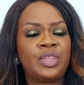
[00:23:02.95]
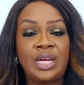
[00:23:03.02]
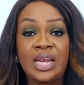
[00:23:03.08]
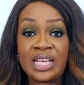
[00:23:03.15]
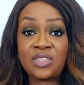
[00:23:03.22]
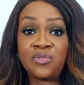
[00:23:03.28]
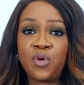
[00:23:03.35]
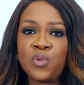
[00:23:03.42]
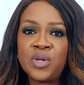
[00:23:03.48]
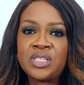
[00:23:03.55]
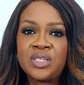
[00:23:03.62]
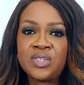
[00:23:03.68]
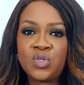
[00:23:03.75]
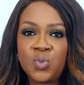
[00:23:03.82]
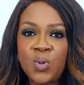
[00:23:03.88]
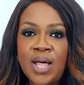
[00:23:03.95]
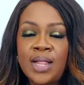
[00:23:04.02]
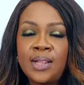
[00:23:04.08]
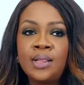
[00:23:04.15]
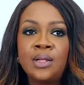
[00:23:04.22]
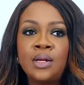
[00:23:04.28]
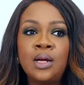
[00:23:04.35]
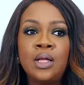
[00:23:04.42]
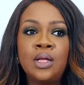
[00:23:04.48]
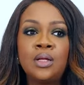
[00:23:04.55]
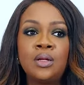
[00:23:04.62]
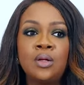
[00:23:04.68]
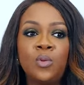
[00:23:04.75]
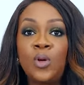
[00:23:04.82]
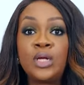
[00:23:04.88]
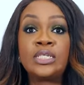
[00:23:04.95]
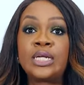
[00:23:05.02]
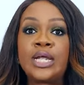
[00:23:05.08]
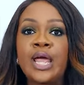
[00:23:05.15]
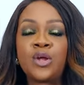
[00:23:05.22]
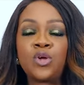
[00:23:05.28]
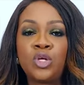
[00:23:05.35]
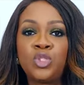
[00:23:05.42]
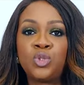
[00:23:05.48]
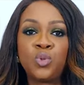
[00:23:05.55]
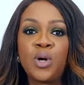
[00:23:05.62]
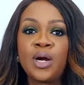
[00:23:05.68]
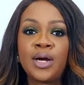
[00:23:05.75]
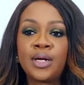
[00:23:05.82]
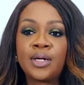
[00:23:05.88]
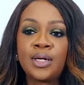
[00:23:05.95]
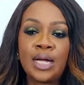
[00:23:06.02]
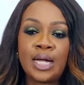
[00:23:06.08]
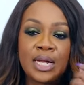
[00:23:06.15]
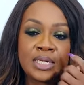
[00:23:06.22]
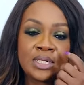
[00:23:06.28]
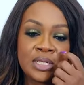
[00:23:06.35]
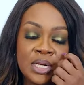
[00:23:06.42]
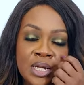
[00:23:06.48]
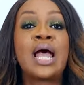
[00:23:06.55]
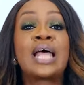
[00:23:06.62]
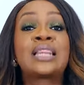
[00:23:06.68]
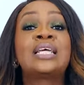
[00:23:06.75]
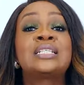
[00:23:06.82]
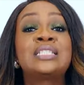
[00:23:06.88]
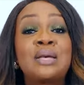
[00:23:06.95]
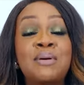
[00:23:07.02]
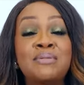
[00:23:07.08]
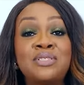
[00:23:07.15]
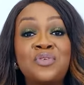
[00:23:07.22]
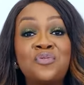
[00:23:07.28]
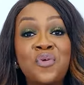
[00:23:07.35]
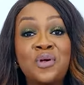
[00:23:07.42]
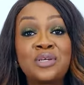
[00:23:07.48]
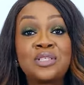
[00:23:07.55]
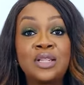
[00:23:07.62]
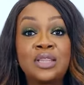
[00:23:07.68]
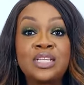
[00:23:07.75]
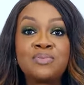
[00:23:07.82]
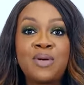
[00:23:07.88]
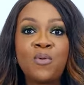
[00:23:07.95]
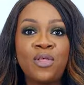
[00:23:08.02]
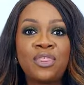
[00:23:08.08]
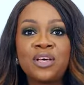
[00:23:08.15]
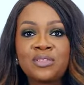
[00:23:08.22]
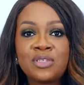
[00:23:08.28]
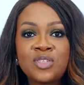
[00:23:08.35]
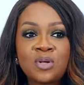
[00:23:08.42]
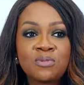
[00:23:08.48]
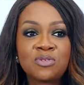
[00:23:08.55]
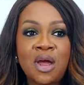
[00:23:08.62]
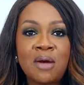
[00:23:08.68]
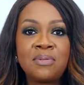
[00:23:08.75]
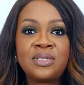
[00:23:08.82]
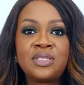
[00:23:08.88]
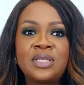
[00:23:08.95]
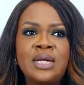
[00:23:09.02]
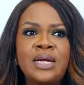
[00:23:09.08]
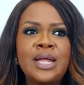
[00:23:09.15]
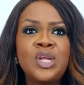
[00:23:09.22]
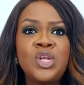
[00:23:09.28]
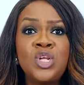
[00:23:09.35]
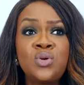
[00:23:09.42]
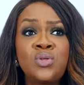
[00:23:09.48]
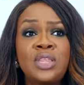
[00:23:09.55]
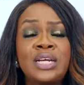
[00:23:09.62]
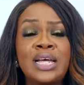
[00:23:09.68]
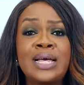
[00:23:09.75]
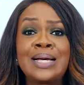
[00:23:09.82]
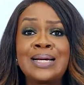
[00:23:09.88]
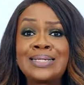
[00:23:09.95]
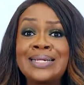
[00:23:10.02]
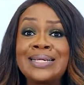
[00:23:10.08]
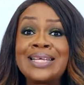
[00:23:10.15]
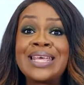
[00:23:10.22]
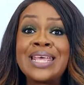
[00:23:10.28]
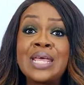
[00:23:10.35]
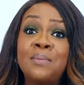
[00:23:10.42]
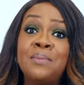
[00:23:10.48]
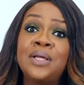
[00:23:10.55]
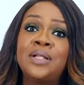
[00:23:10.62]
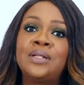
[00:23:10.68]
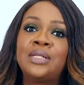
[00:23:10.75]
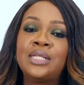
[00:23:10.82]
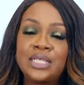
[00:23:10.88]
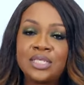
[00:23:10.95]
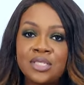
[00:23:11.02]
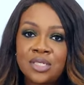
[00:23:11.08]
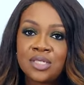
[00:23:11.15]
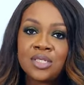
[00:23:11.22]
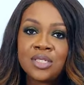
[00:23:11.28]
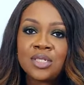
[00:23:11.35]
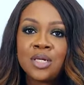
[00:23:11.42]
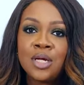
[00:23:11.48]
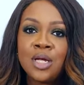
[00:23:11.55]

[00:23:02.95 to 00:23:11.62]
the last four weeks as well one day I got to work and at that time I'm still focused on this, my 1,000 subscribers, and I knew that I had an email list